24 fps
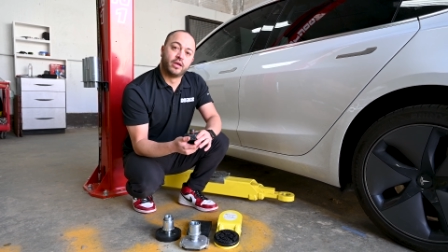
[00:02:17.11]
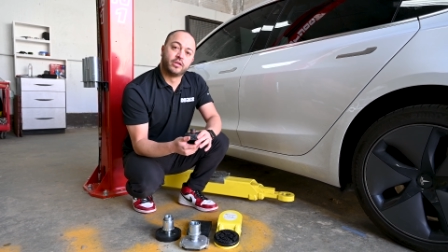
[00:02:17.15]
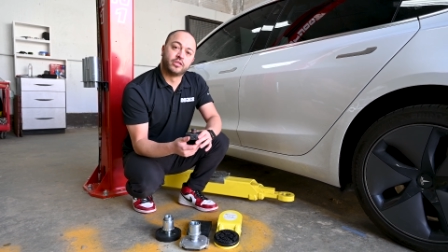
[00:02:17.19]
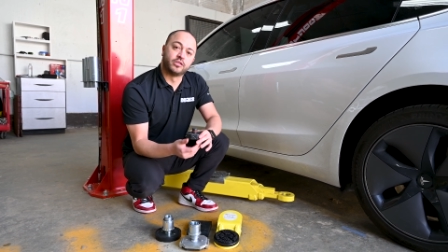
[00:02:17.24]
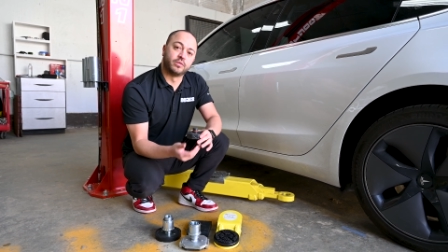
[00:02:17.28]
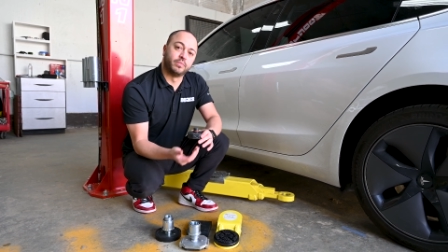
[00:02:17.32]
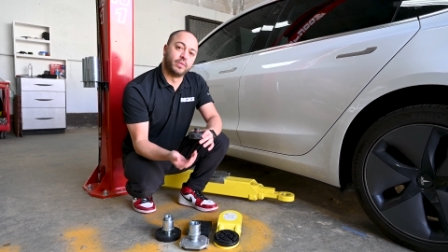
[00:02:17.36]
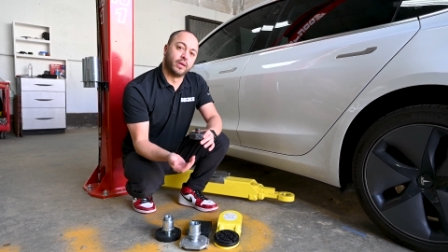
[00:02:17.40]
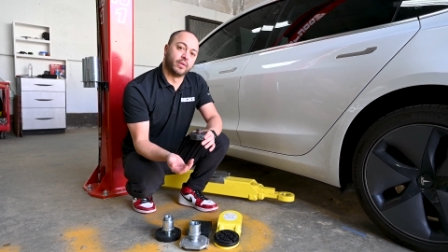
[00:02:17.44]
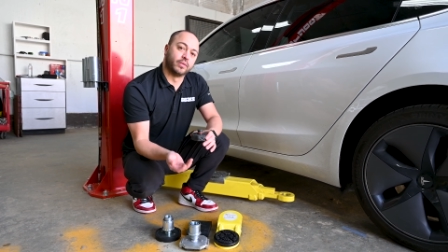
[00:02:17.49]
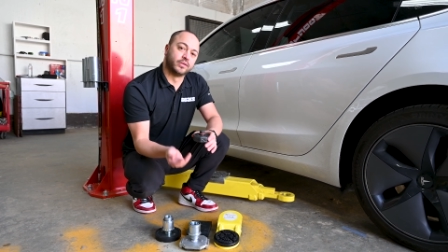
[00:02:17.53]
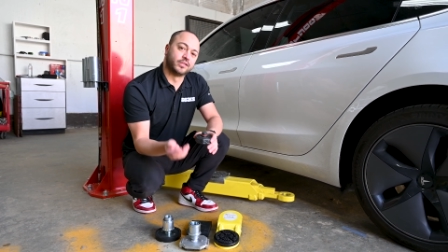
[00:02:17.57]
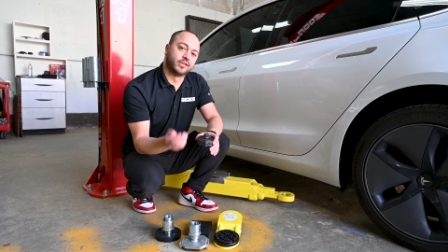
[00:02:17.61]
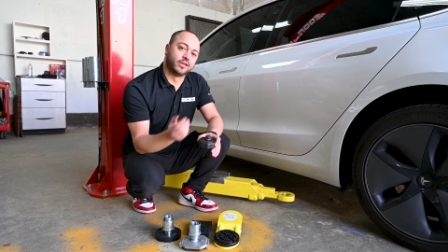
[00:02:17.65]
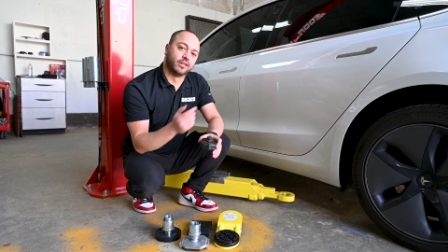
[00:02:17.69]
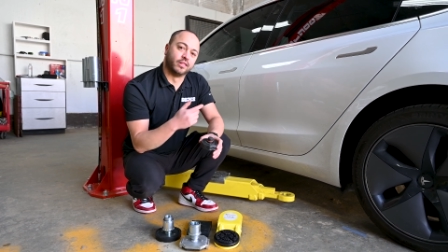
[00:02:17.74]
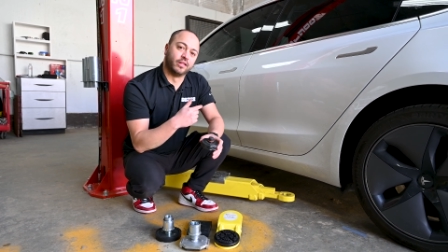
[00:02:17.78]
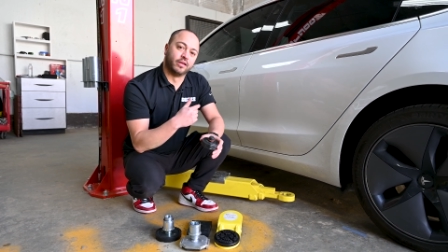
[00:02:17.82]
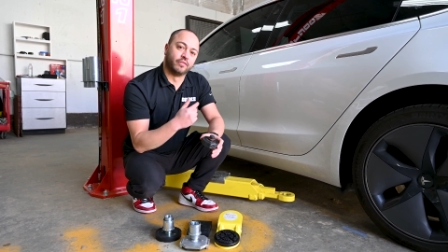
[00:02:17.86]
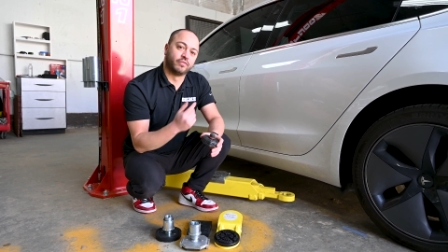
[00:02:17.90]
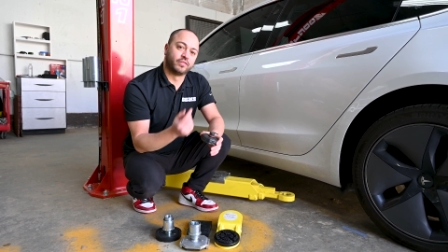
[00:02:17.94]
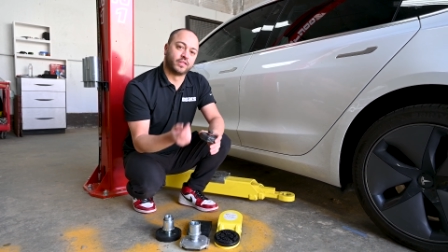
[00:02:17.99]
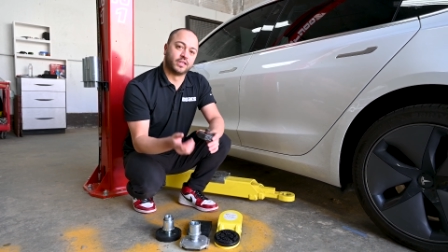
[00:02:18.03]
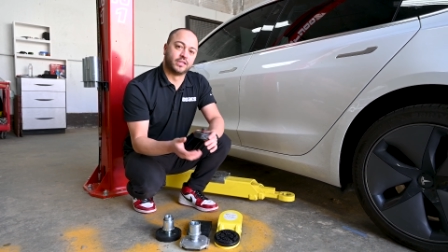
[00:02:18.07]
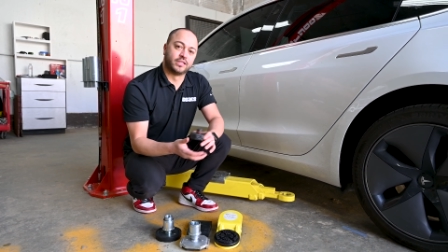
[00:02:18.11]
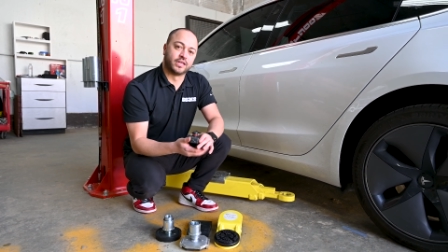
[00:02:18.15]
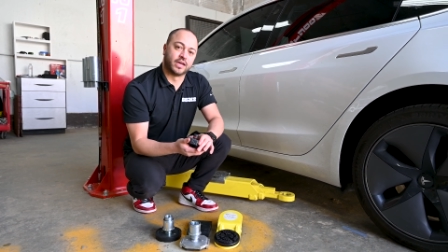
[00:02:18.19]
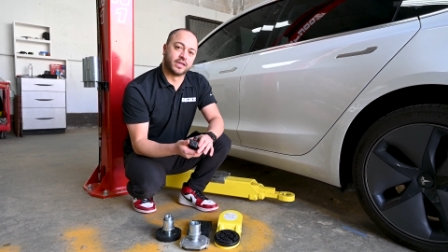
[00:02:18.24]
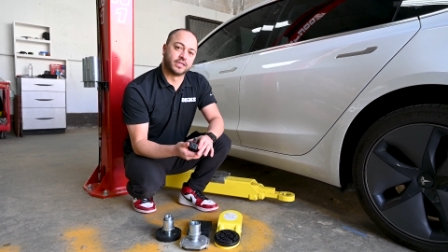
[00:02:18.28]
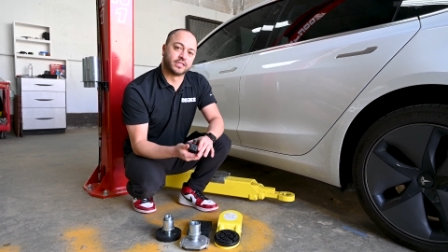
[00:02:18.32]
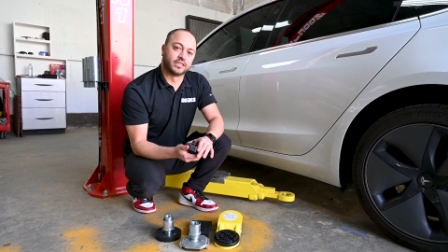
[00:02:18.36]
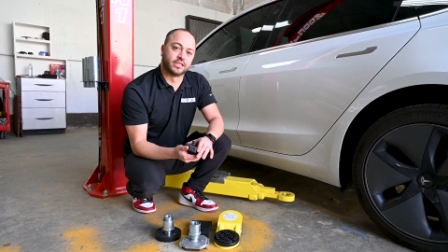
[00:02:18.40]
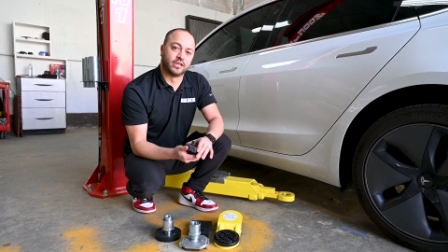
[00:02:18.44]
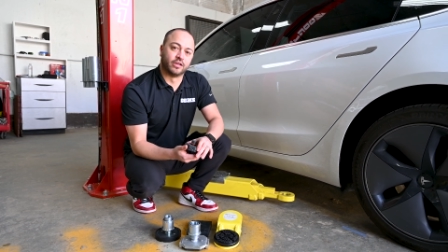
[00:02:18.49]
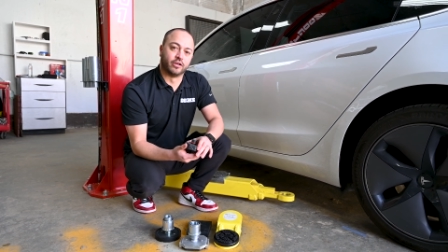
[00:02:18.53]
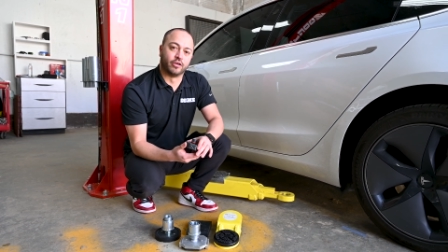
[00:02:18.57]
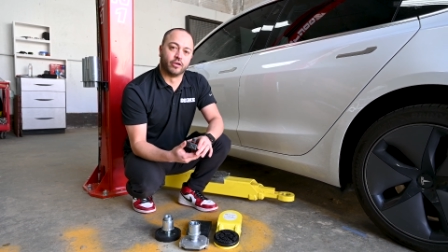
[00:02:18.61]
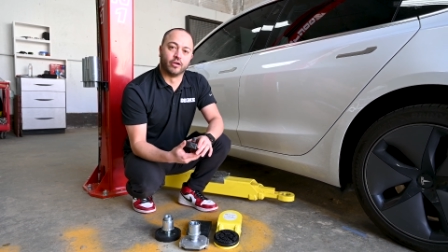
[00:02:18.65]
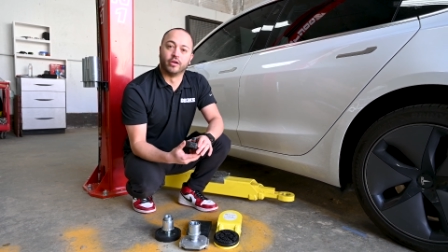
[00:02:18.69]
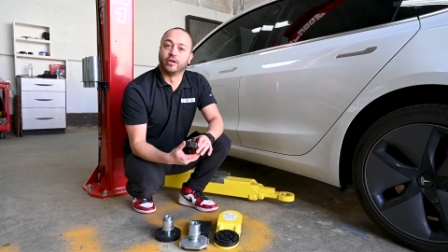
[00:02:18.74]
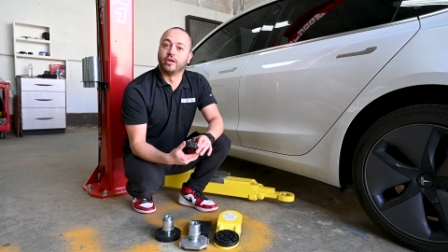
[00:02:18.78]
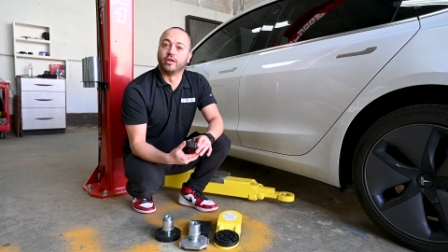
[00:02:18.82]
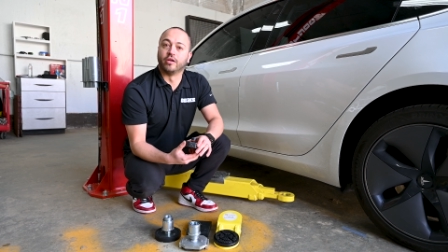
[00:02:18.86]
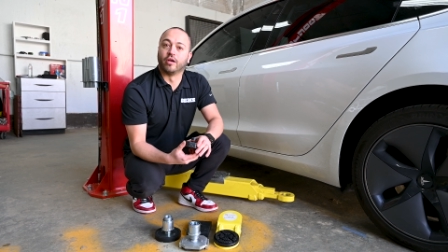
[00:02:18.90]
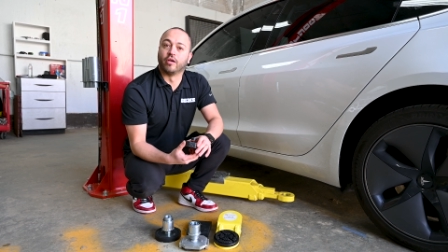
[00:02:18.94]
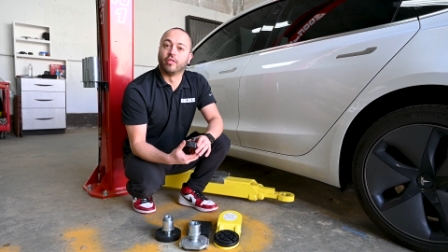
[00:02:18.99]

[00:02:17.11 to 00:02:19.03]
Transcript: to be able to lift the Tesla or any